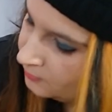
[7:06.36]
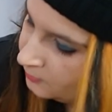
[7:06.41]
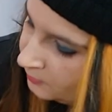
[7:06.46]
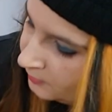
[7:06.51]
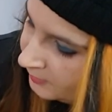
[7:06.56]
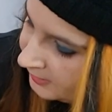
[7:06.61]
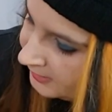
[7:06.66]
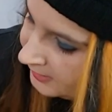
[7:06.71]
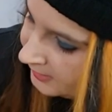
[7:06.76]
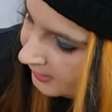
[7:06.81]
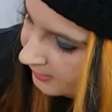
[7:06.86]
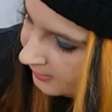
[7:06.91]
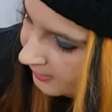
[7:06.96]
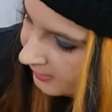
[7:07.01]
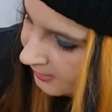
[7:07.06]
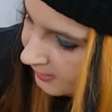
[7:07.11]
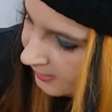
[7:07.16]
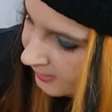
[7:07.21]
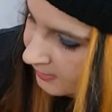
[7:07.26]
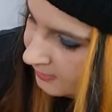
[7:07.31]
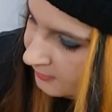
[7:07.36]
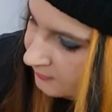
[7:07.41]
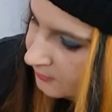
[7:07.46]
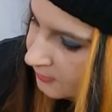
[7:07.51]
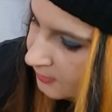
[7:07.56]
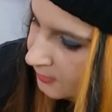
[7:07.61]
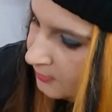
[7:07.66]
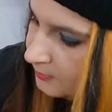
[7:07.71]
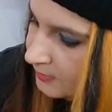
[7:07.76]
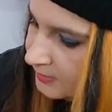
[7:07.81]
we have...
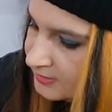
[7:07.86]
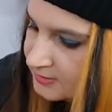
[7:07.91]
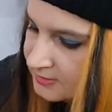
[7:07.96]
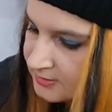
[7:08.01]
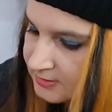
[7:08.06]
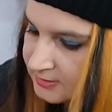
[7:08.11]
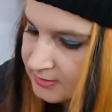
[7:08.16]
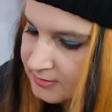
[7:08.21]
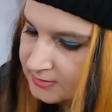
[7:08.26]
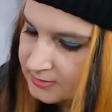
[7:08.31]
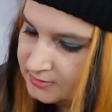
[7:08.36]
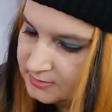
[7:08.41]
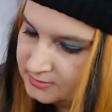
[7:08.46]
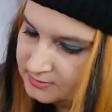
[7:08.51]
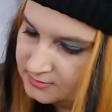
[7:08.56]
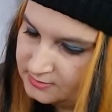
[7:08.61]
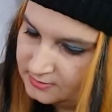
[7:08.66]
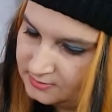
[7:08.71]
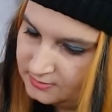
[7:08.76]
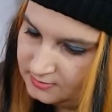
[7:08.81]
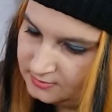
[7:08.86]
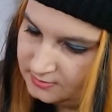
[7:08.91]
Oh, what's this?